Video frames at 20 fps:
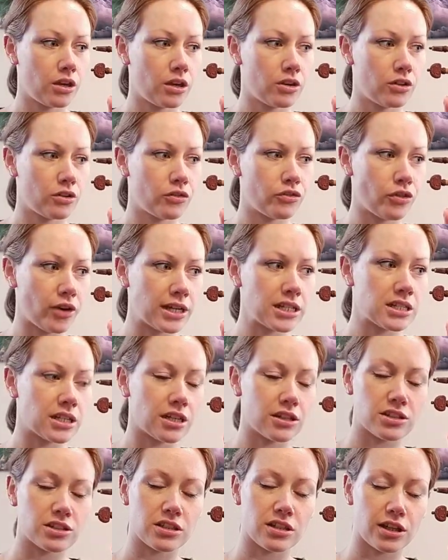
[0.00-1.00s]
Finding
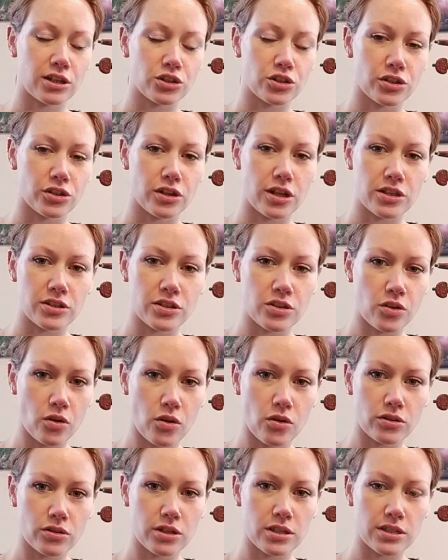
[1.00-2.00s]
intonation is
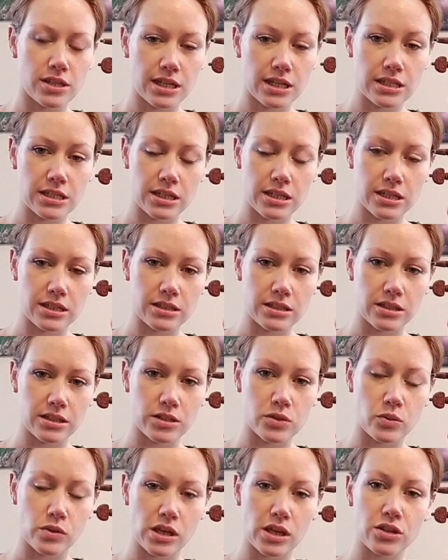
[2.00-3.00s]
not as easy as it
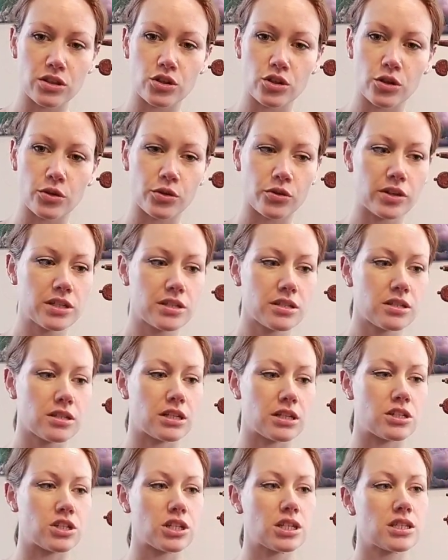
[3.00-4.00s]
is without the shoulder rest.
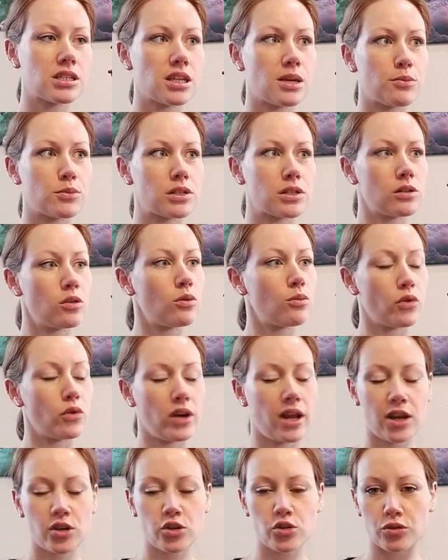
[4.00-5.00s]
It just seems a lot more
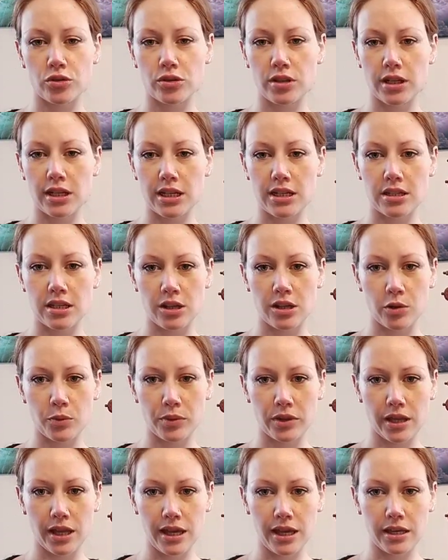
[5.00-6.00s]
natural and easier to
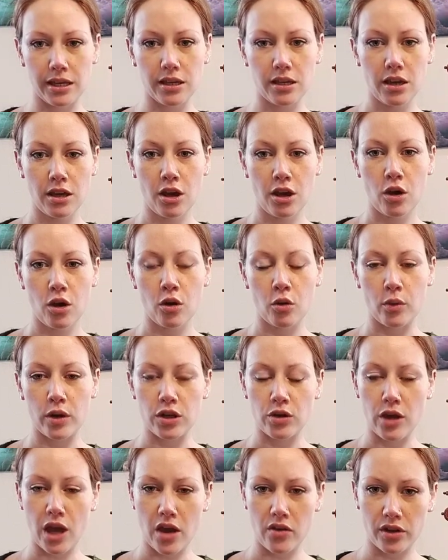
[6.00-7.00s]
play when
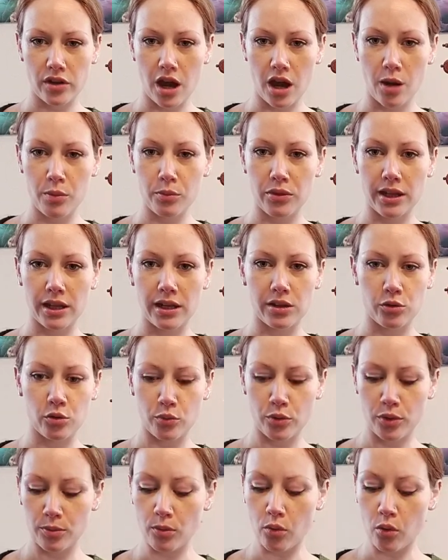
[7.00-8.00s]
you have it up that little
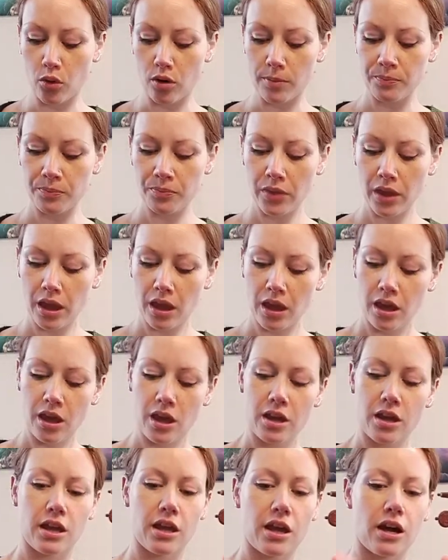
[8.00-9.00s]
bit more.
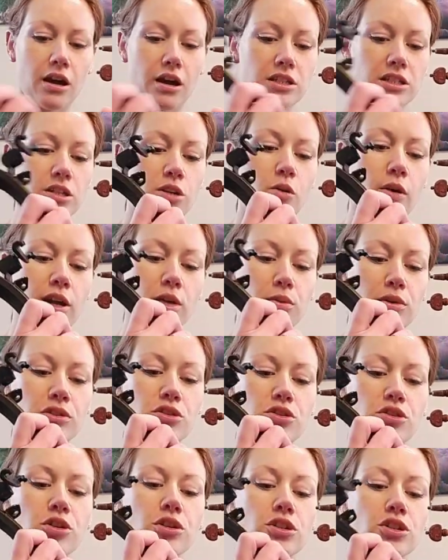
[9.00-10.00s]
I did quite a bit of
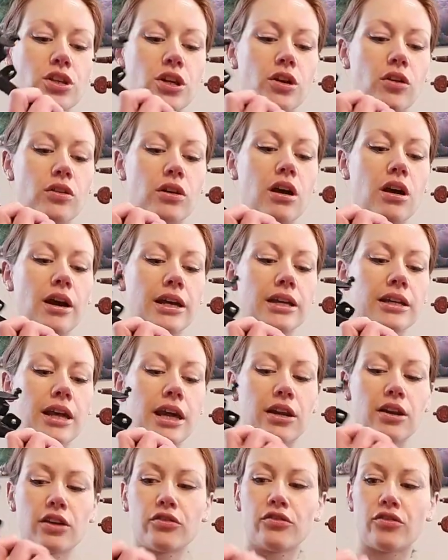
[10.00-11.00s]
searching online
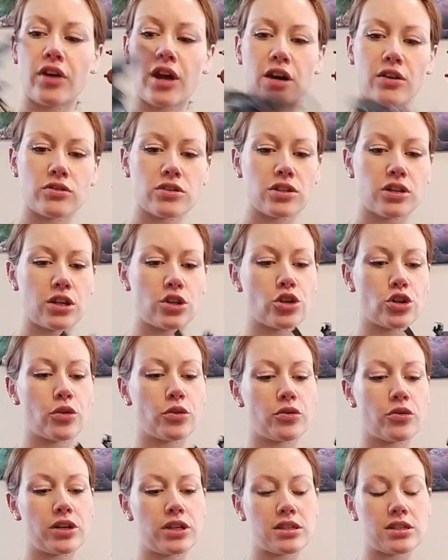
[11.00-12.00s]
and I found a shoulder
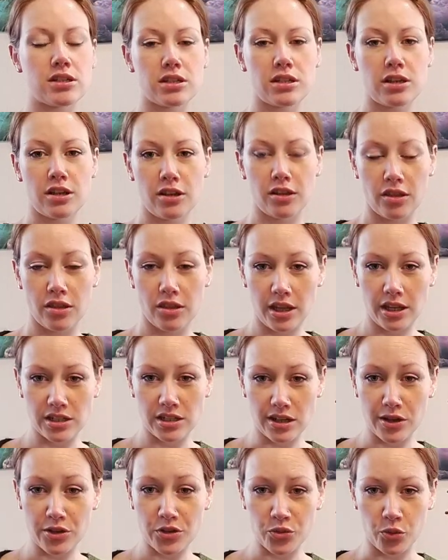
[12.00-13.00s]
rest that
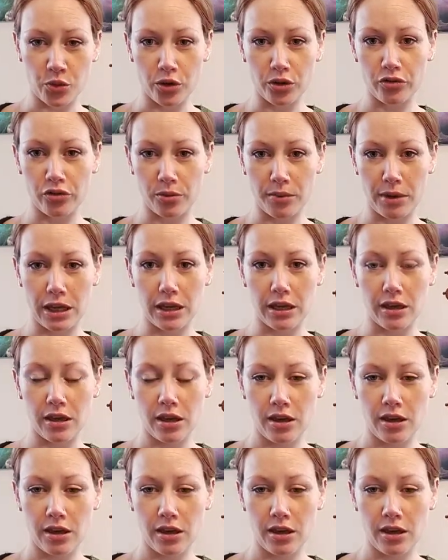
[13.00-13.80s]
does work for me,